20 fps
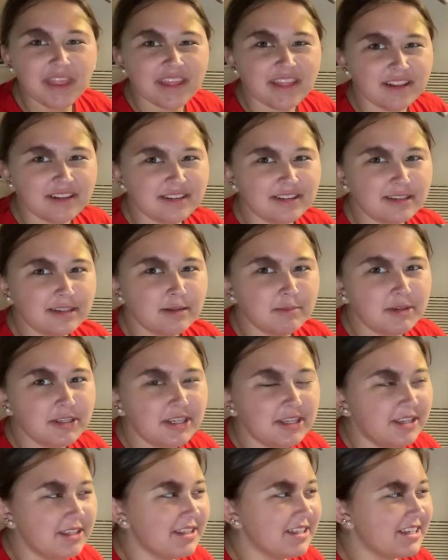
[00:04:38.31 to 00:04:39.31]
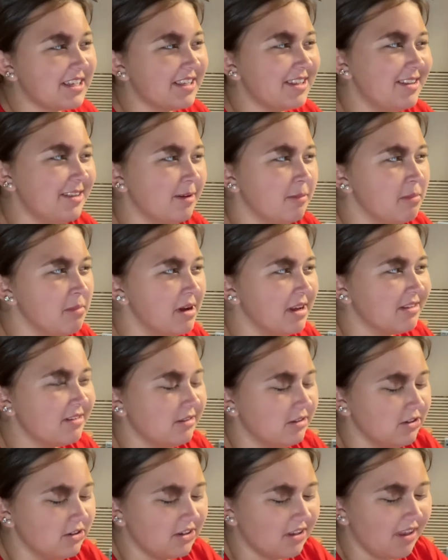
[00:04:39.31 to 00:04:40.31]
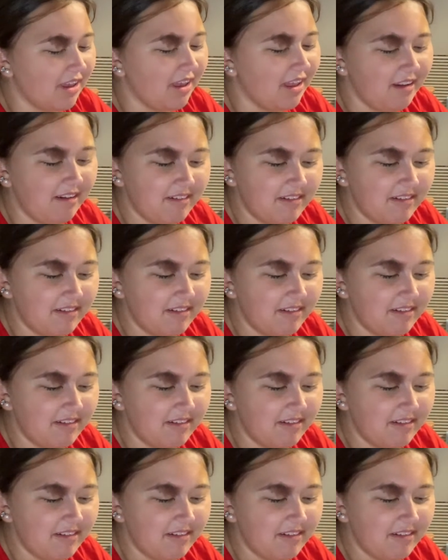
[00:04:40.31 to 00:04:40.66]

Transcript: this is gonna be like the best look yet.